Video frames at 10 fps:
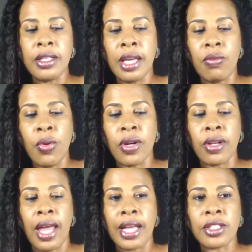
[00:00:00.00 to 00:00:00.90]
are
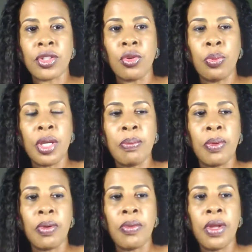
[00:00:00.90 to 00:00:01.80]
logical
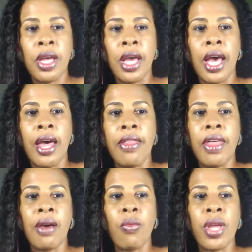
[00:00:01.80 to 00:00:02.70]
people, and that
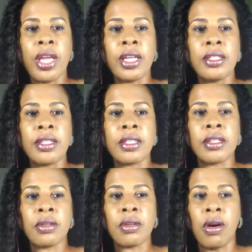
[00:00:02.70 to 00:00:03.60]
we
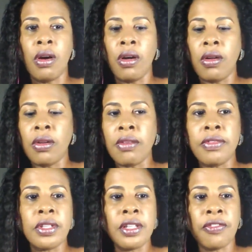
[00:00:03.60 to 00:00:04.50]
consider all of the
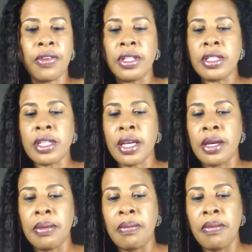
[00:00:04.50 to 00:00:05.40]
different, hold